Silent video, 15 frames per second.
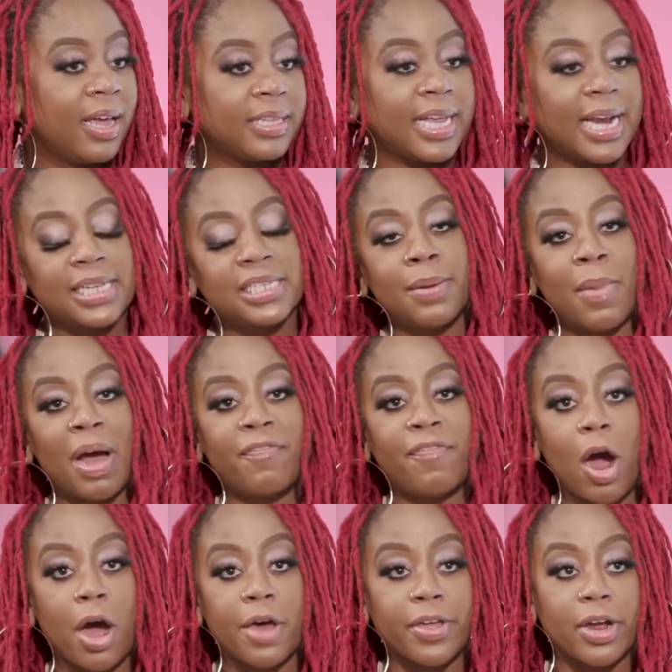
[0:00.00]
Then I see my
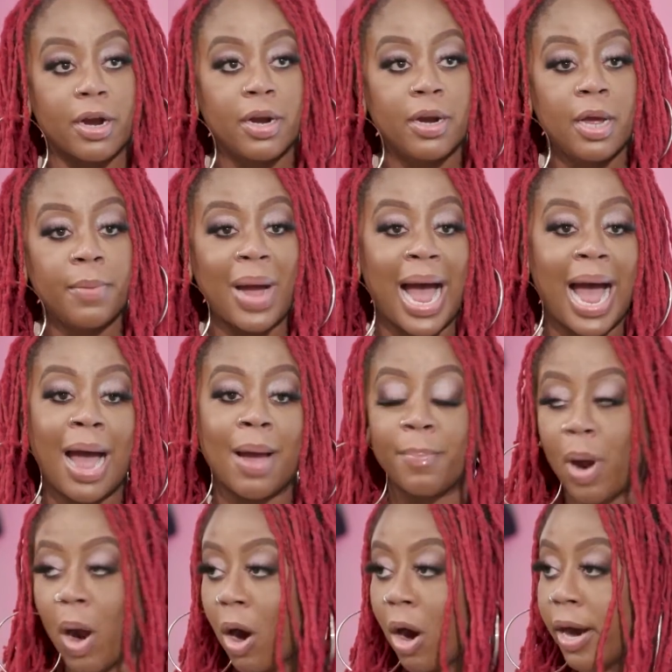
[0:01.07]
father behind
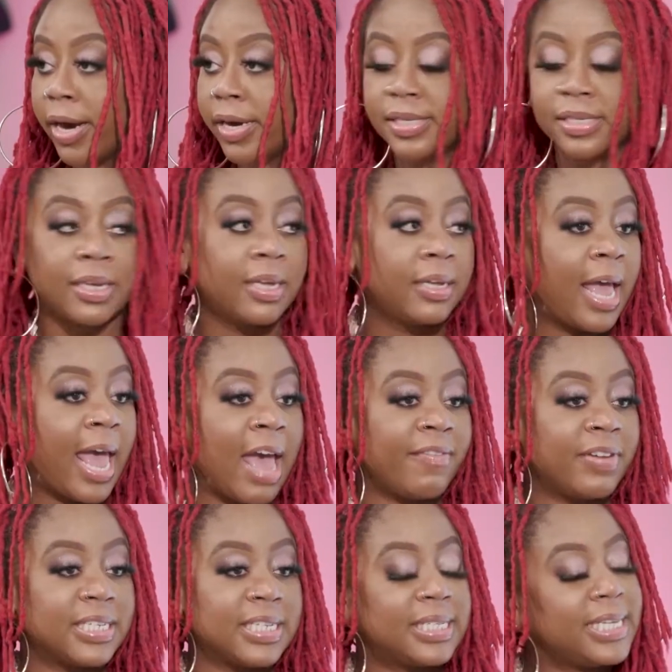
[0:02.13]
bars,
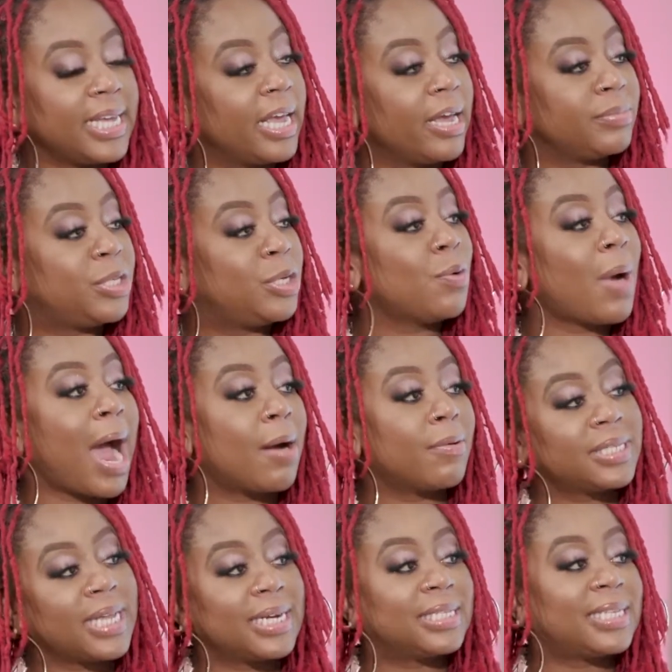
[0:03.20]
having to see him 2
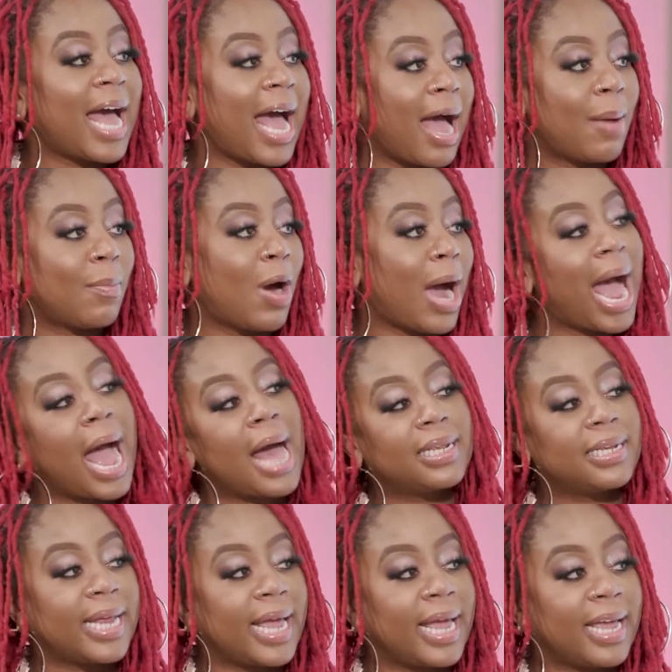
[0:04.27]
hours at a time on
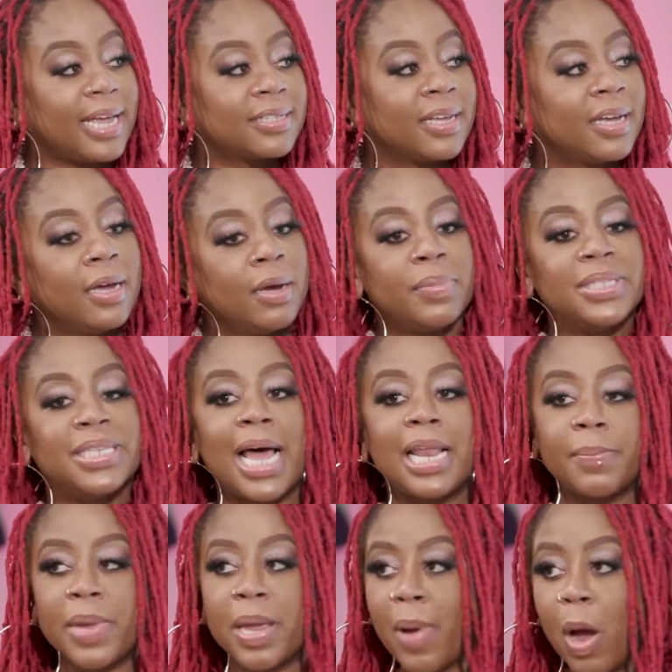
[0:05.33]
holidays, but
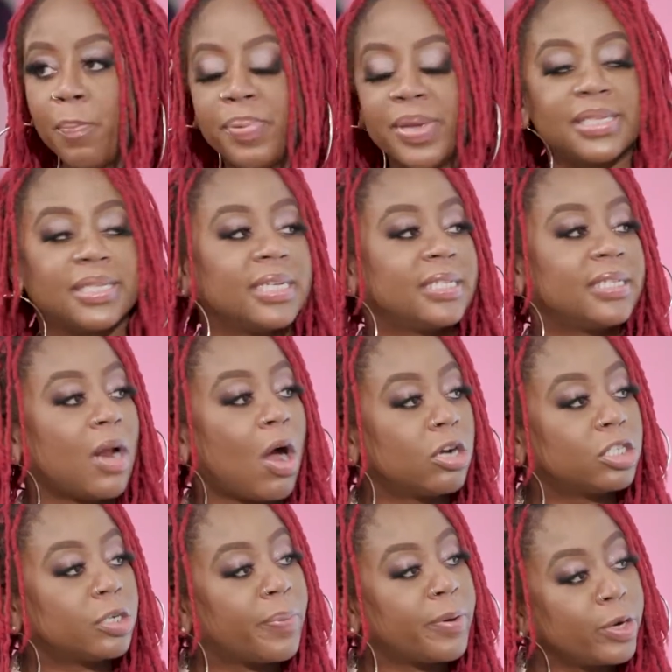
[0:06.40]
telling me about business and
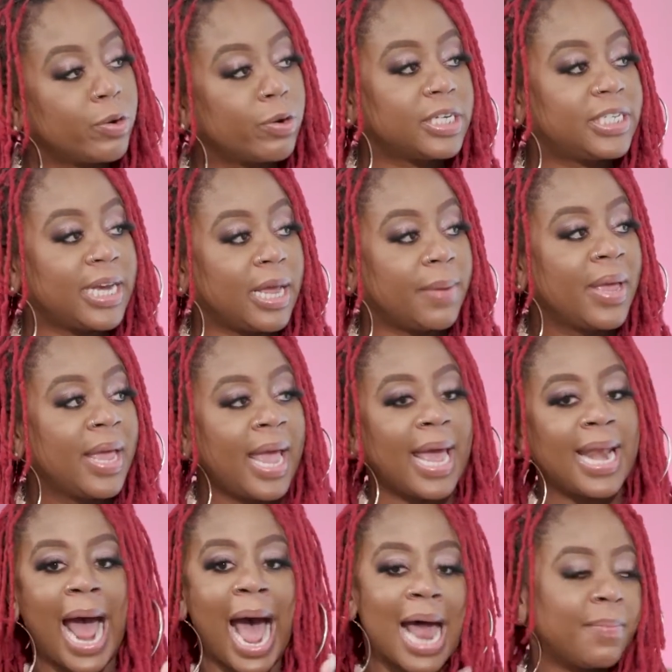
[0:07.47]
entrepreneurship
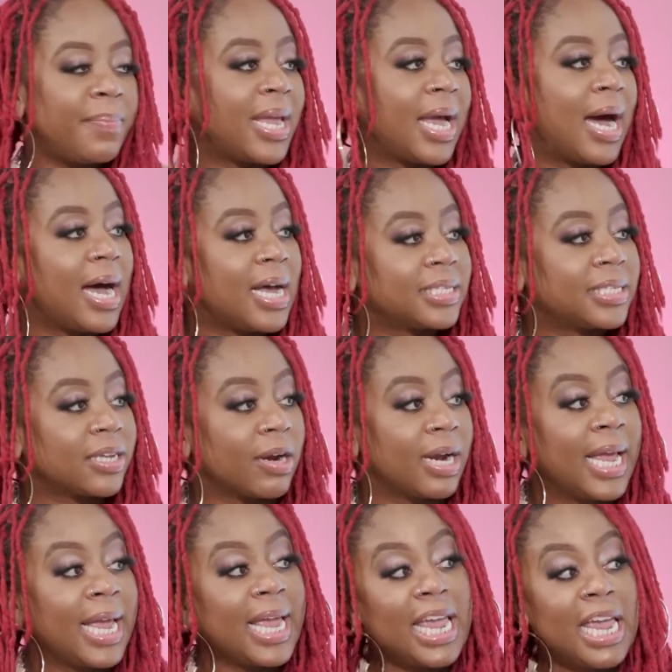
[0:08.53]
and how to be a hustler,
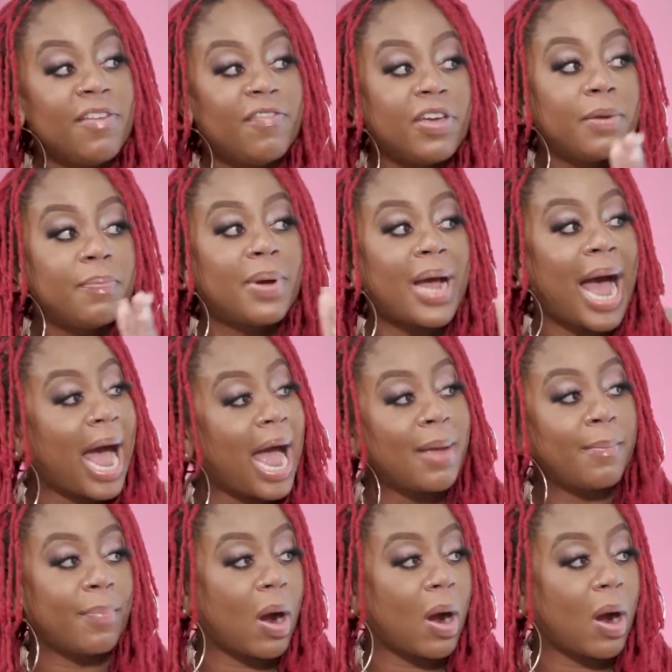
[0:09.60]
even behind